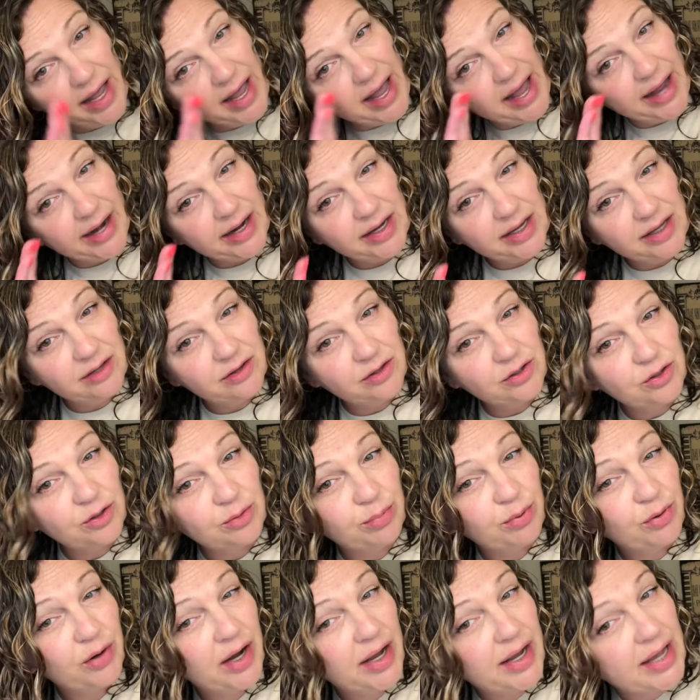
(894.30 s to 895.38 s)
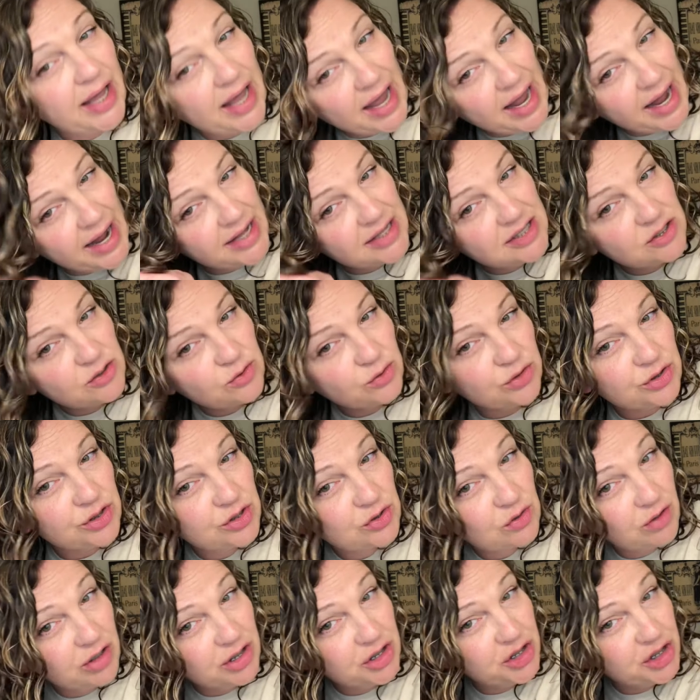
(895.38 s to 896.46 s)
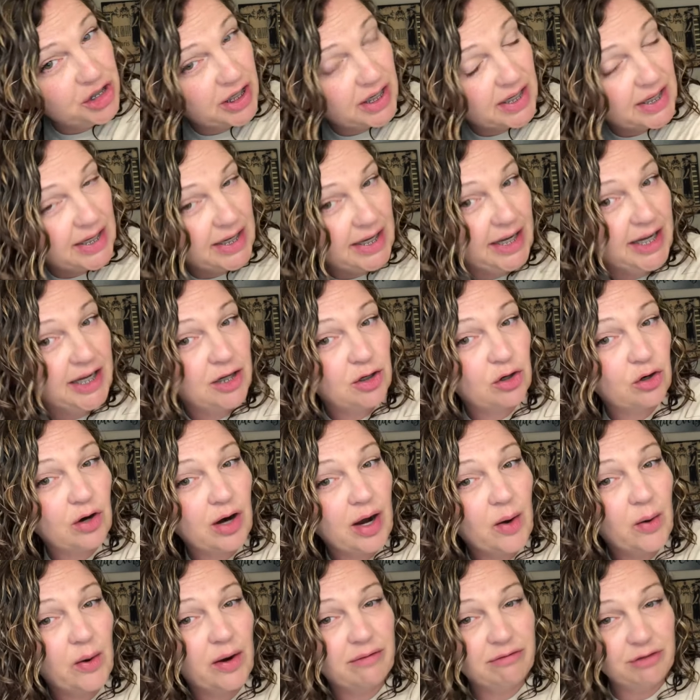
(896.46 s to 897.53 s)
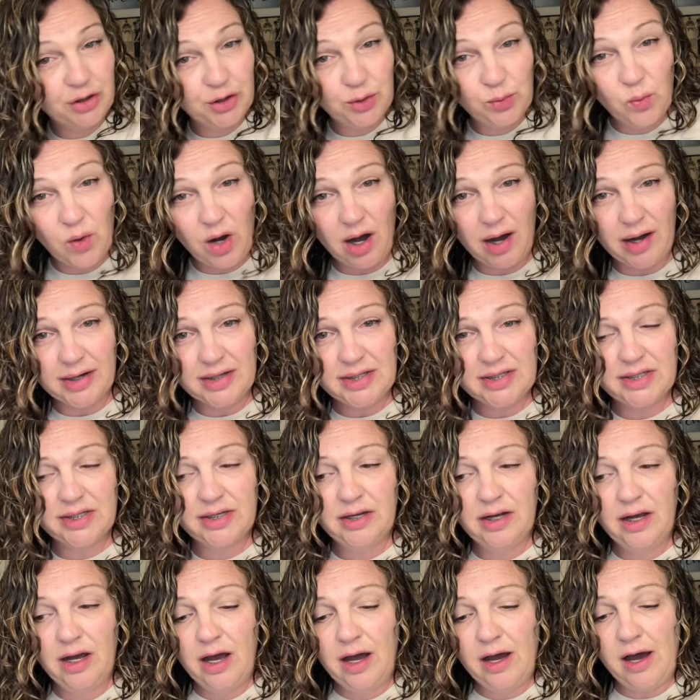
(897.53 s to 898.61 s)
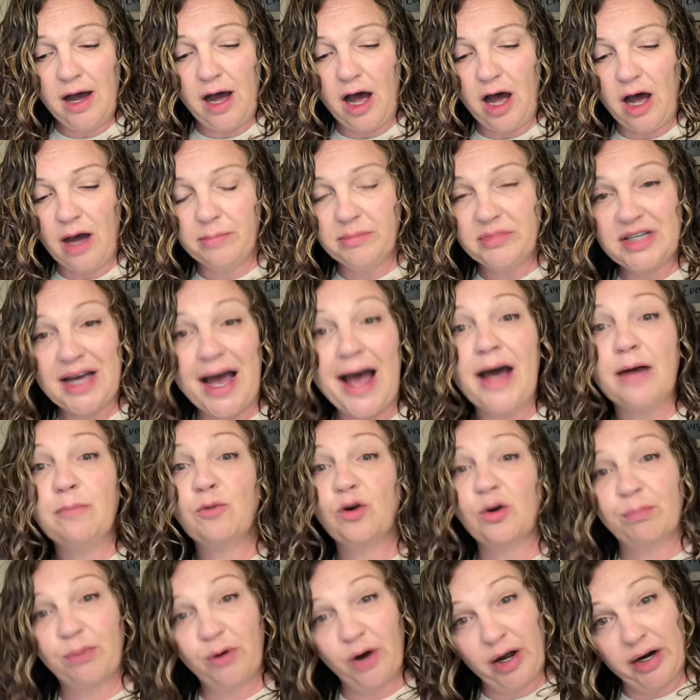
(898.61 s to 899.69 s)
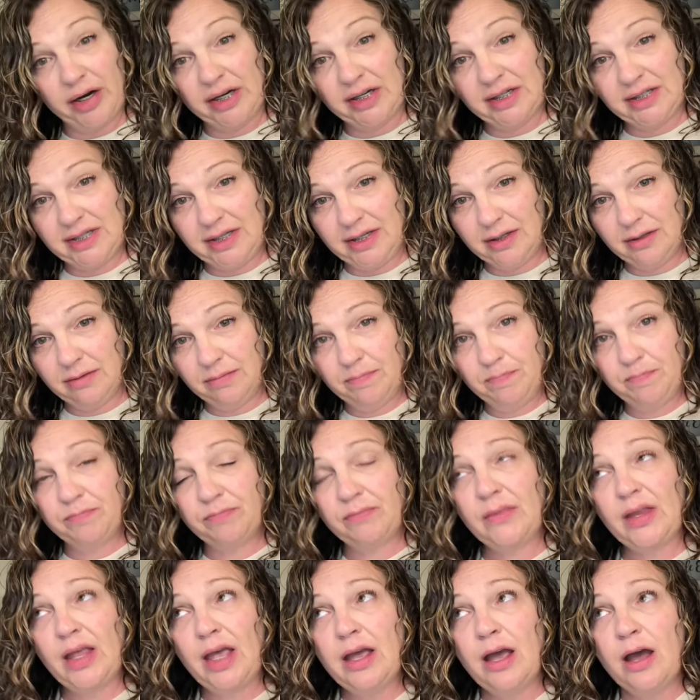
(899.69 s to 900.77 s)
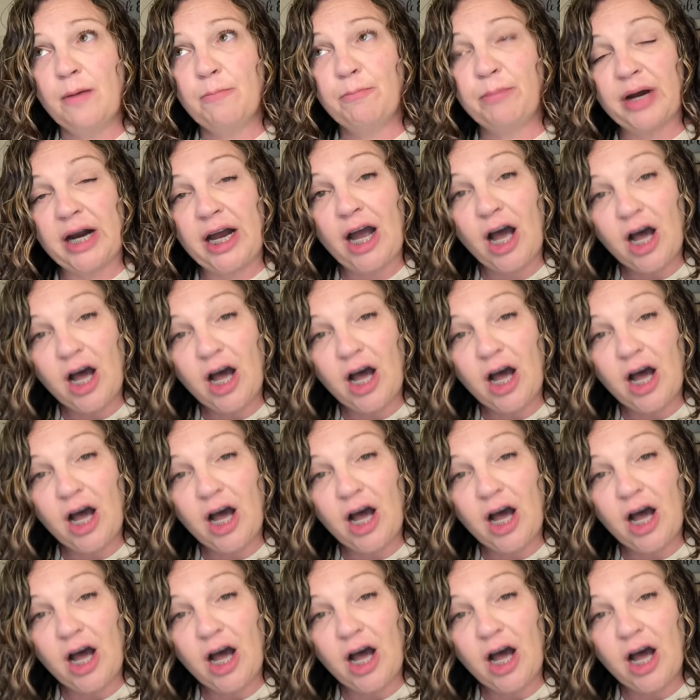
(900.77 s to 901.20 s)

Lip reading: and either praying hands or scrunching it in, or however you want, to add more product in. But I